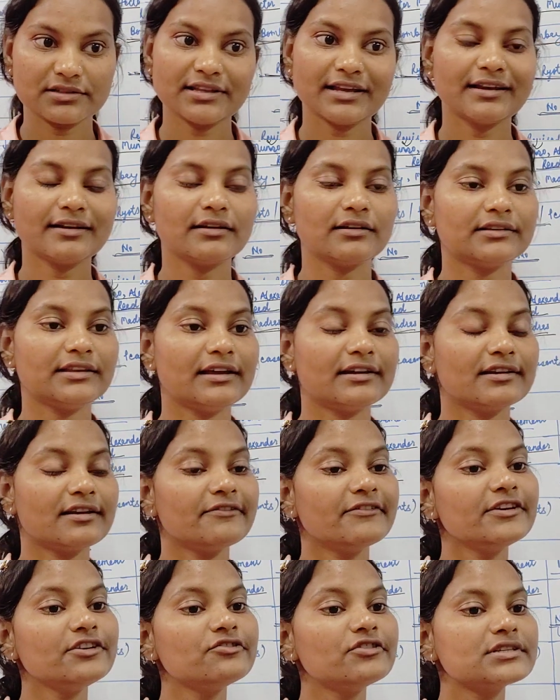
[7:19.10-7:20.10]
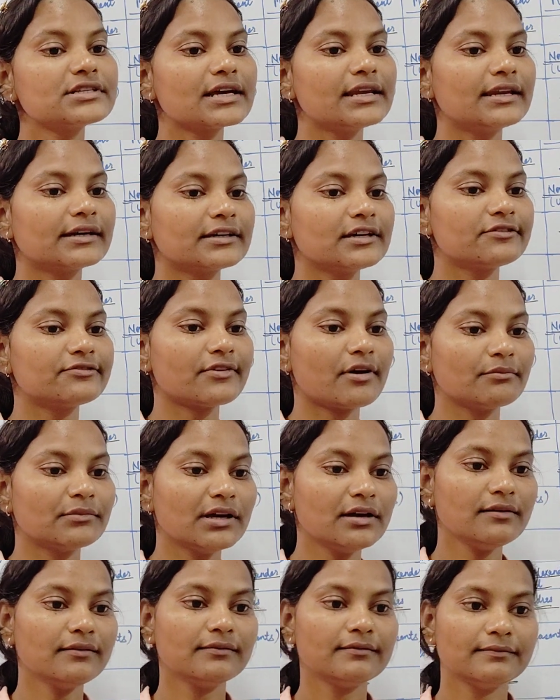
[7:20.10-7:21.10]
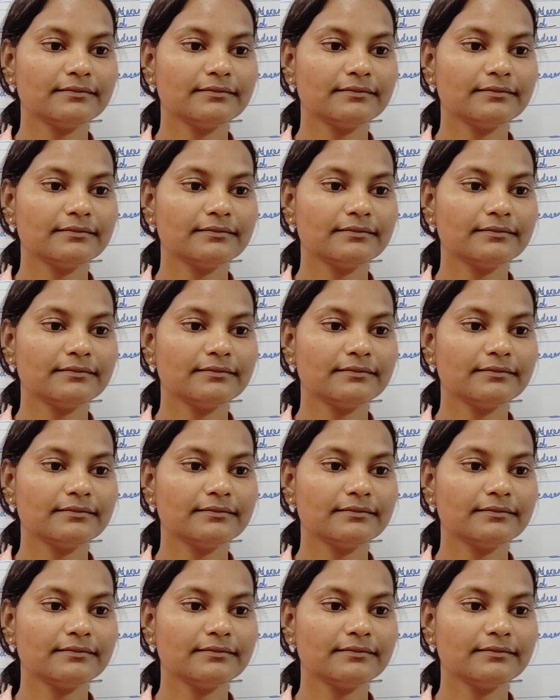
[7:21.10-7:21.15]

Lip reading: The revenue was collected from the